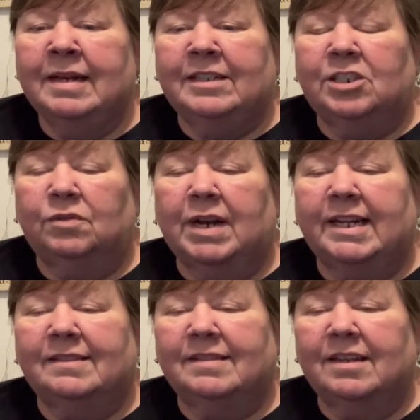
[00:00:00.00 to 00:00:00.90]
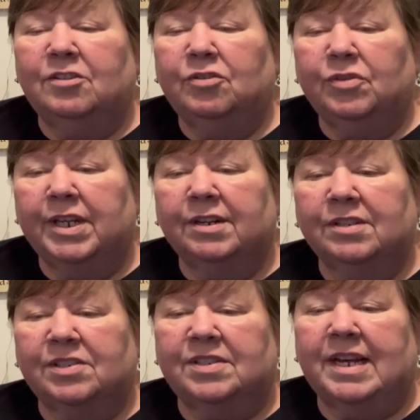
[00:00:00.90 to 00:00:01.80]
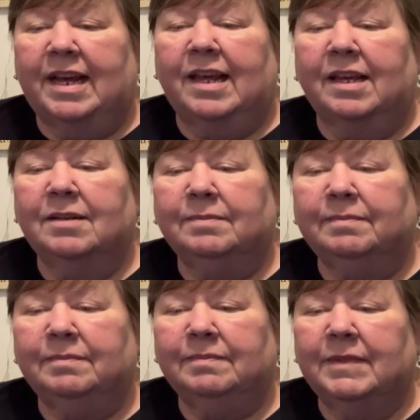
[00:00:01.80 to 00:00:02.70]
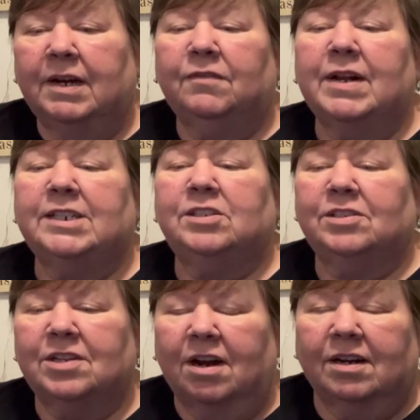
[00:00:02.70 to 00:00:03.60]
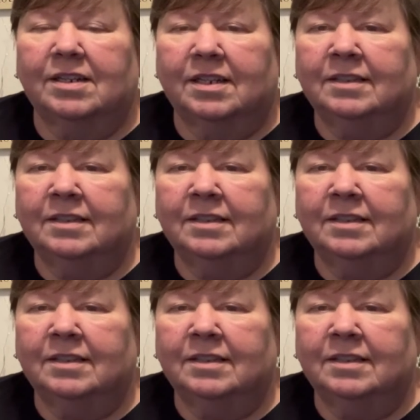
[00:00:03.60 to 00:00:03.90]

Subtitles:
She writes, "New Year's Day, a fresh start,